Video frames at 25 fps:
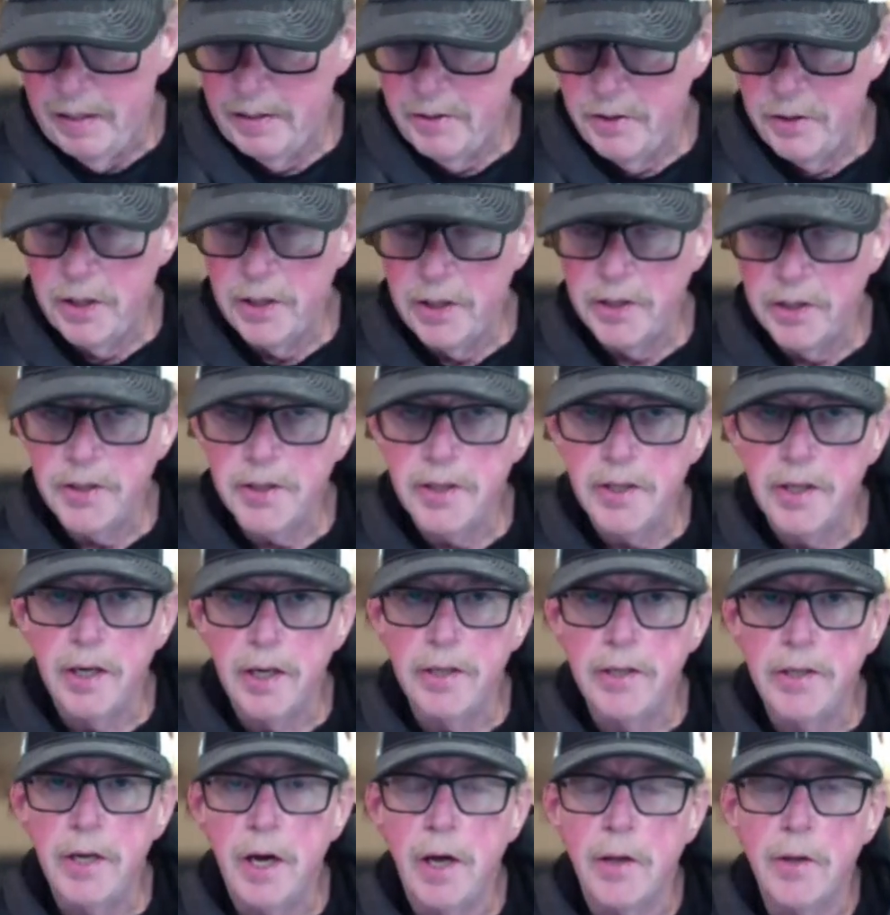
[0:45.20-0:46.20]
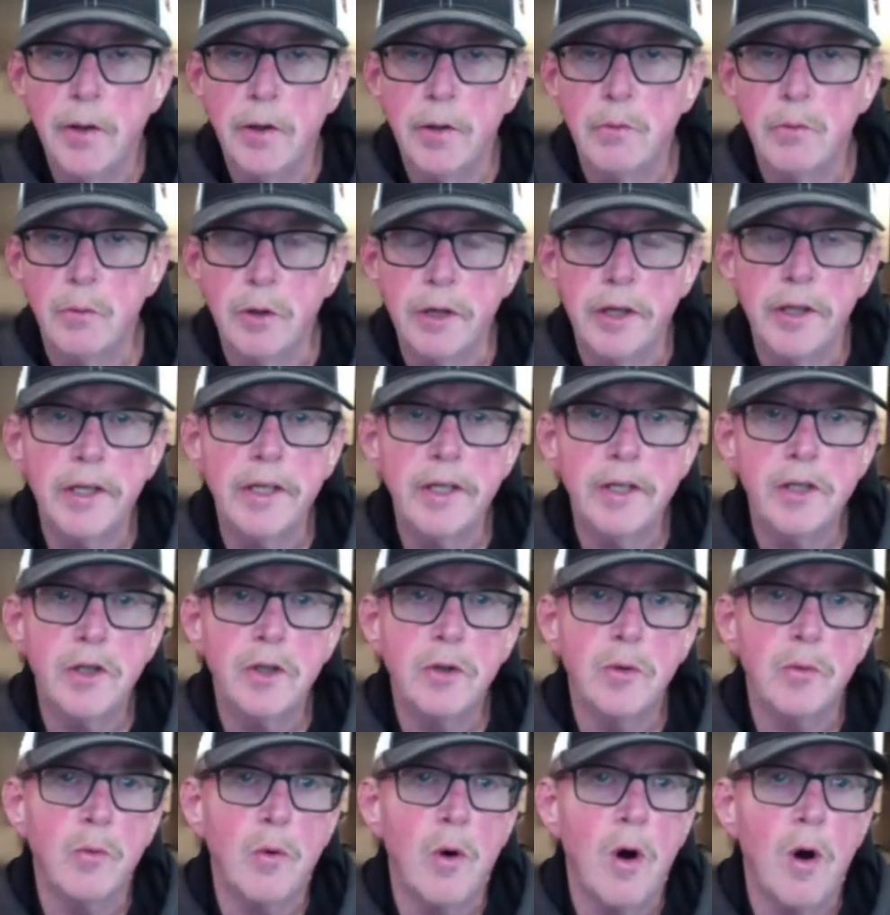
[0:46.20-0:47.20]
just another really
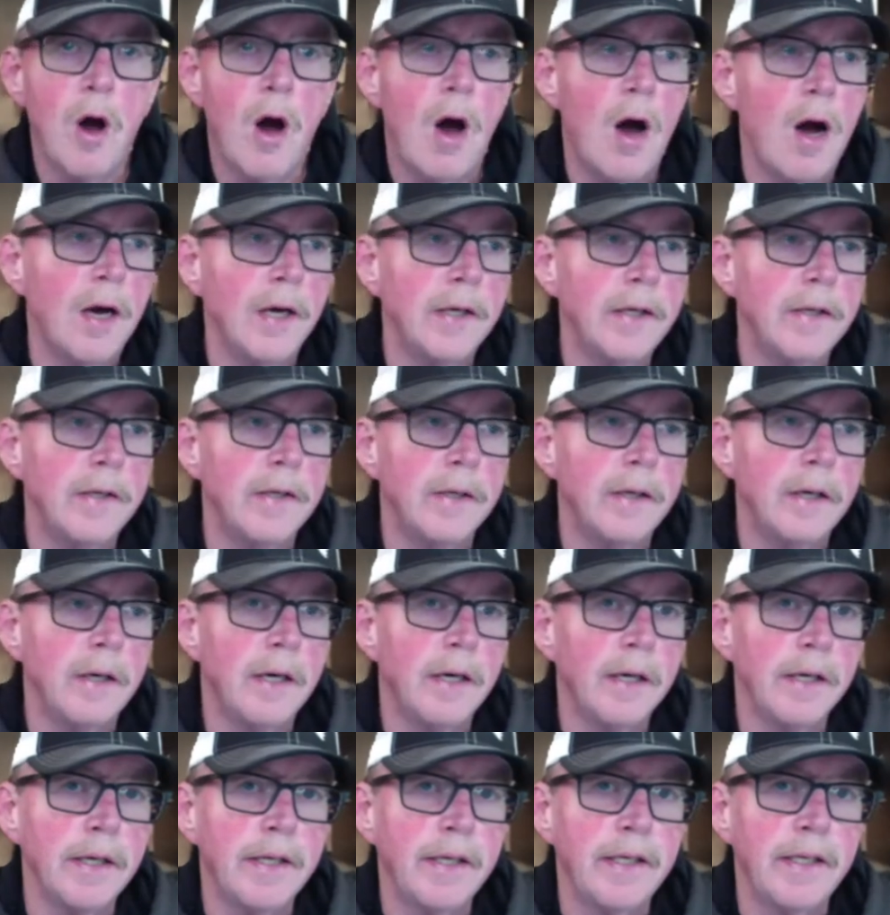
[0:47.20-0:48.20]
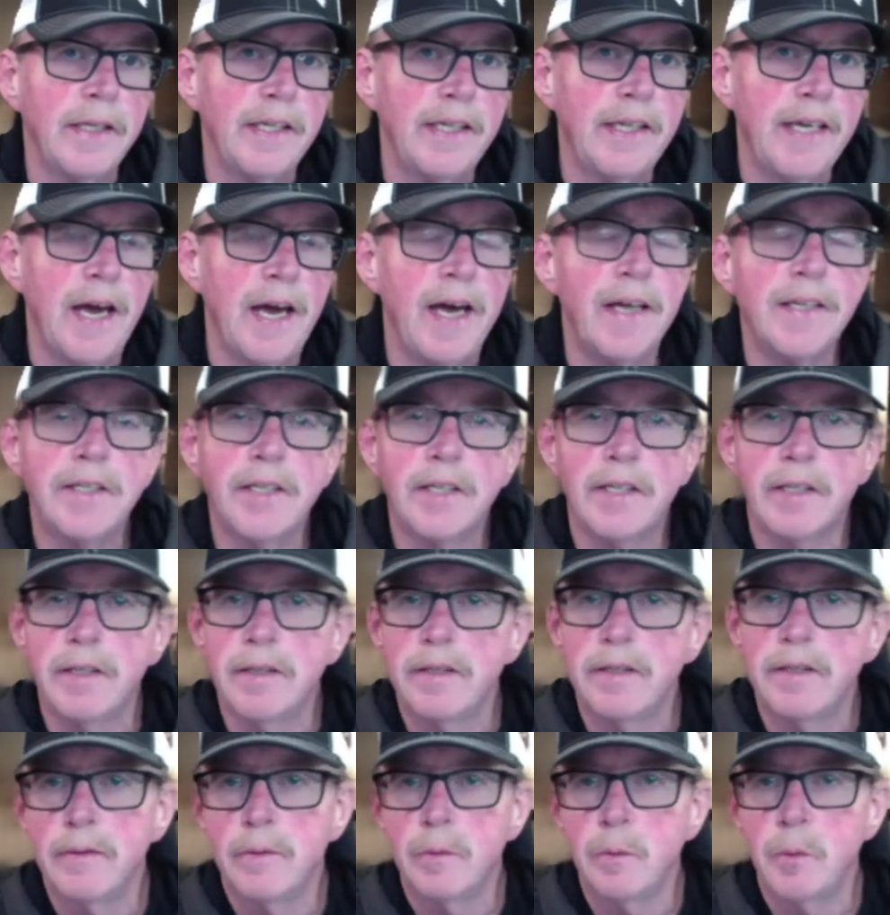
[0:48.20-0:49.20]
strong get,
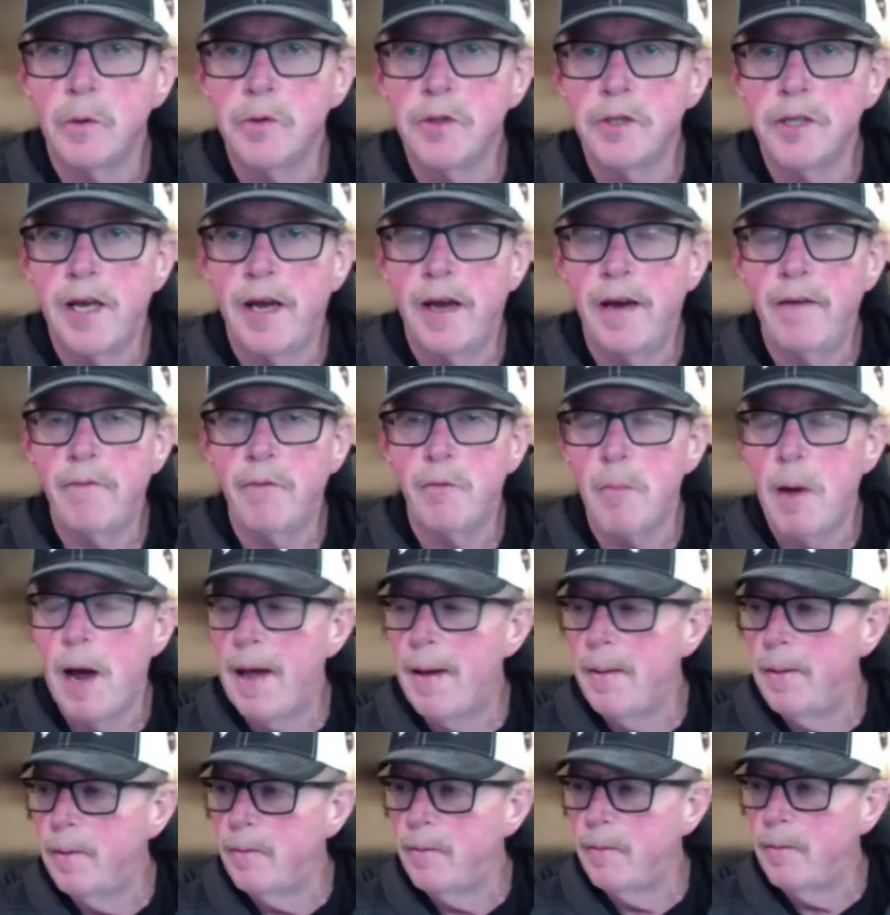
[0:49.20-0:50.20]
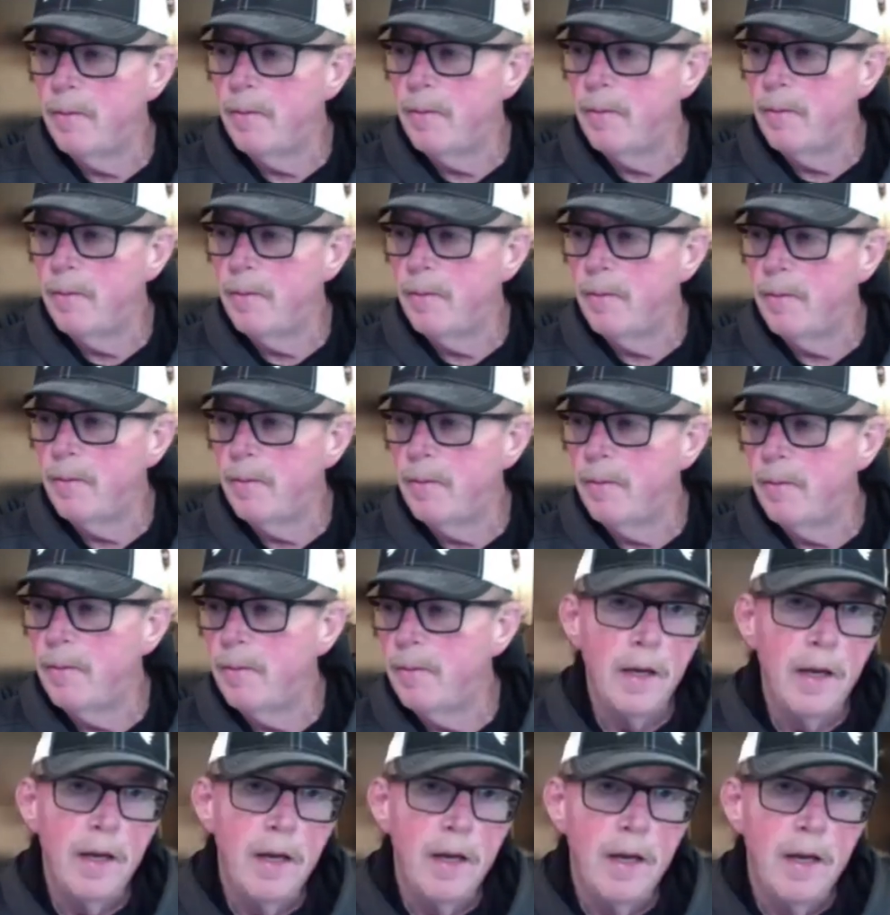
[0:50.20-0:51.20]
we'll say, for Miami, Ohio.
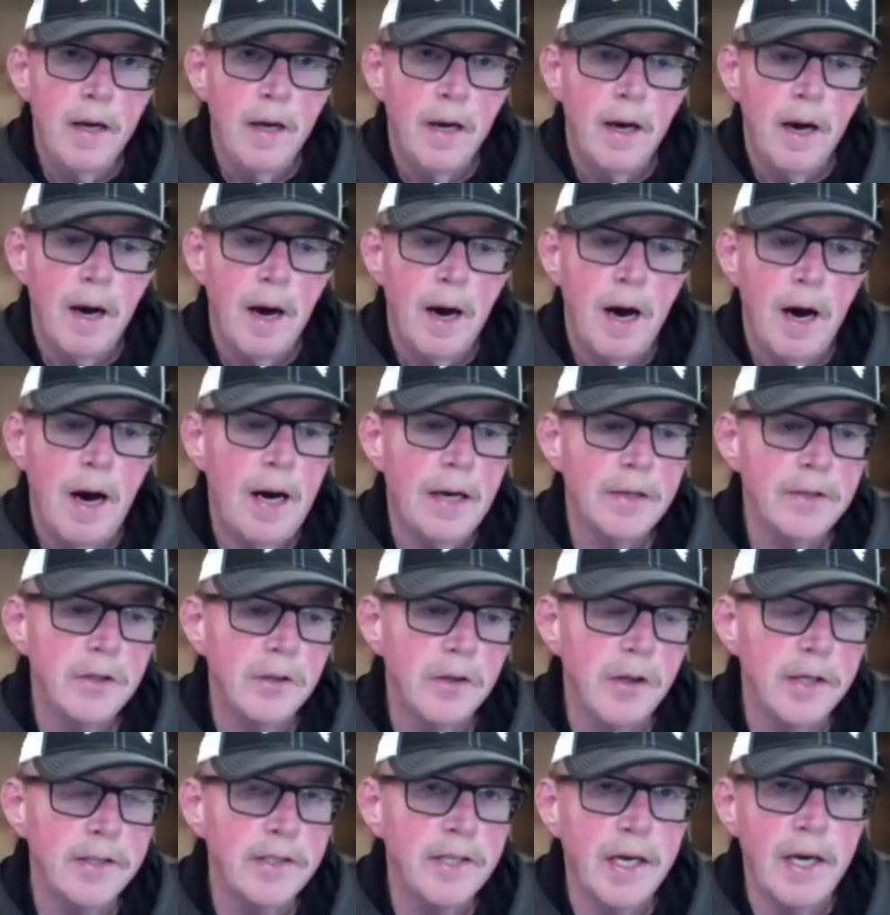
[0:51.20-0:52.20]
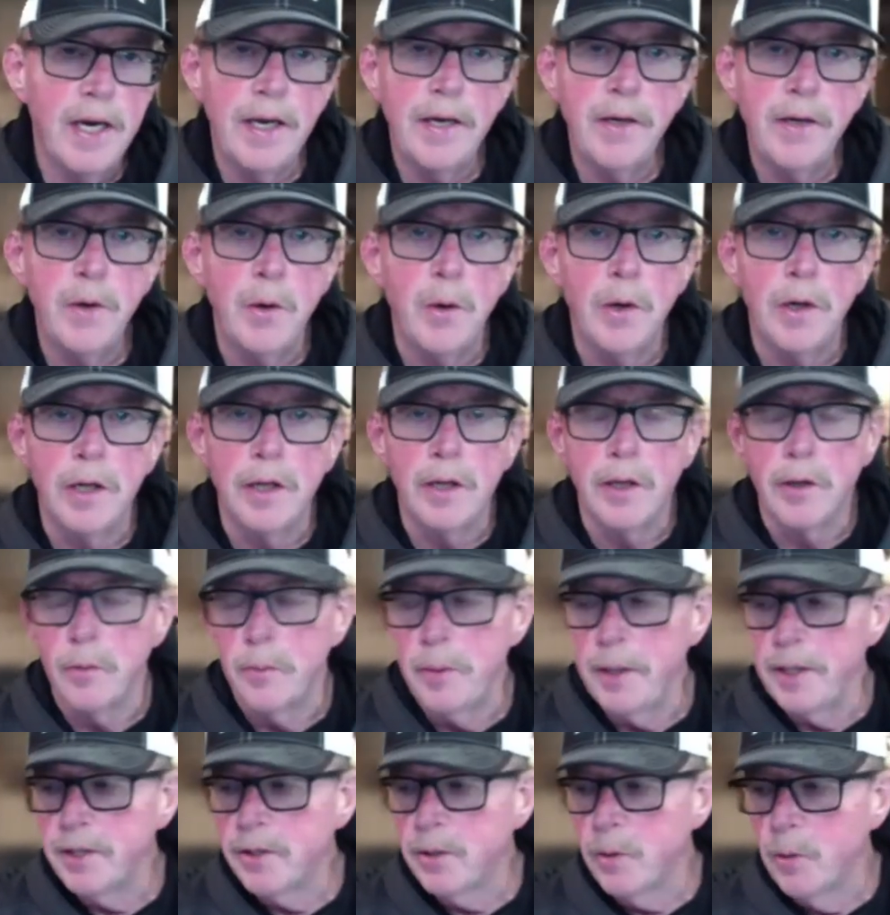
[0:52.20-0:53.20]
So let's get into it a little
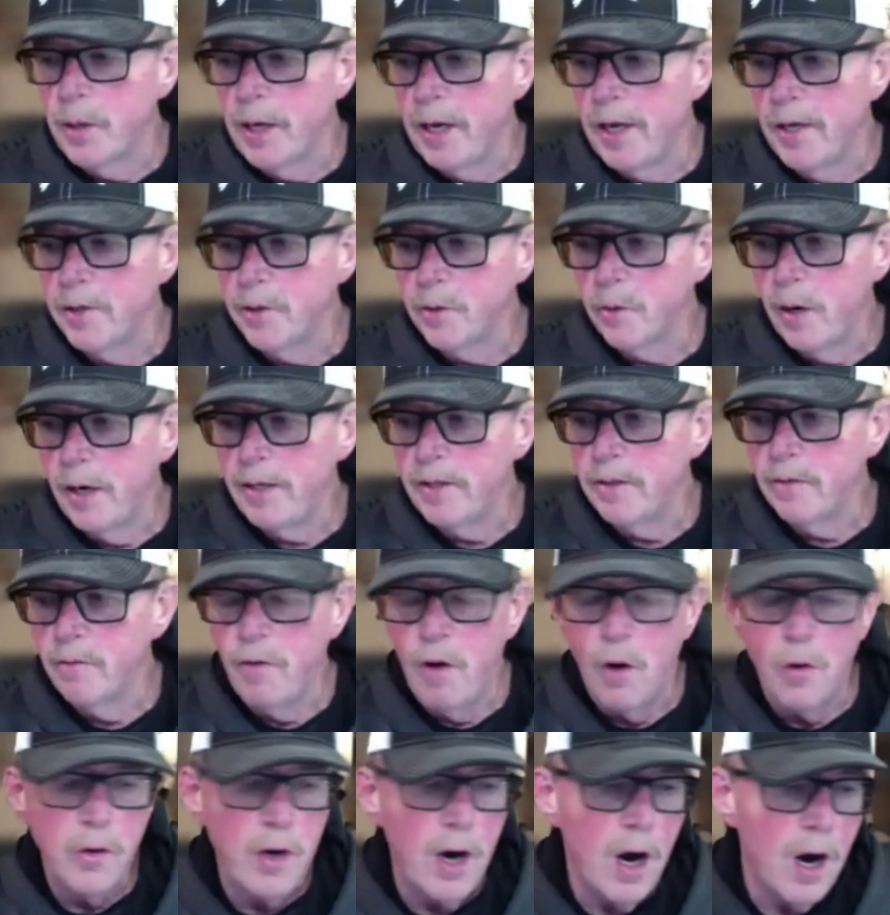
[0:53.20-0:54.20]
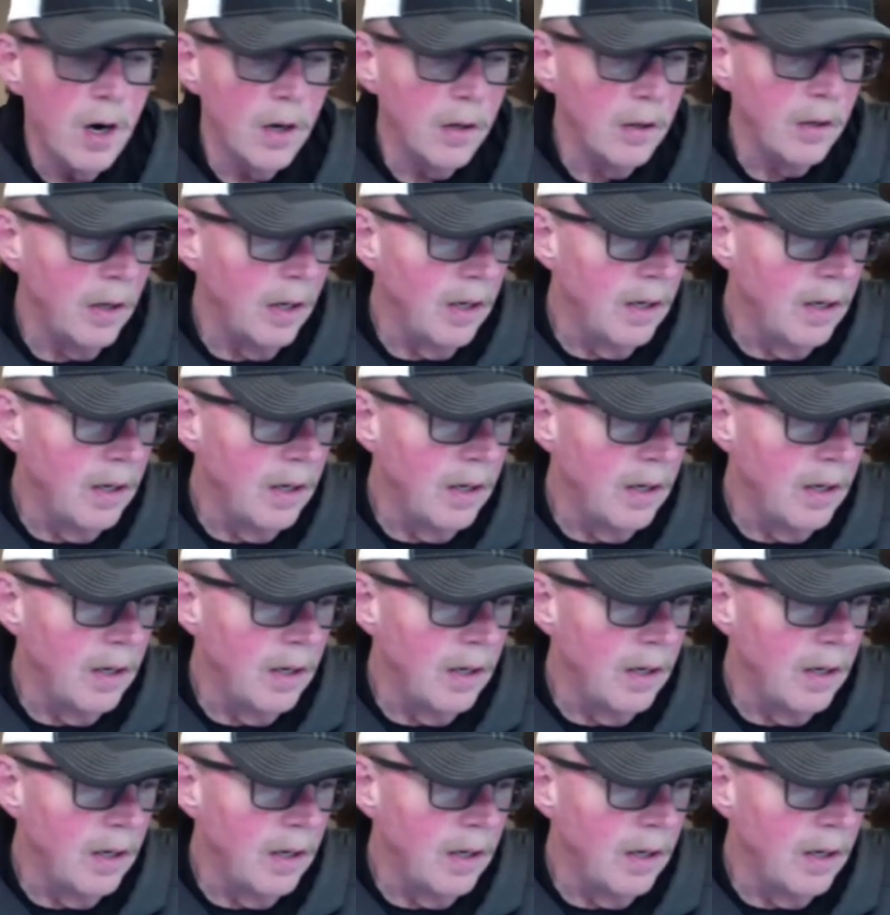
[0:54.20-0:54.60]
bit. So again, Trey Zvonar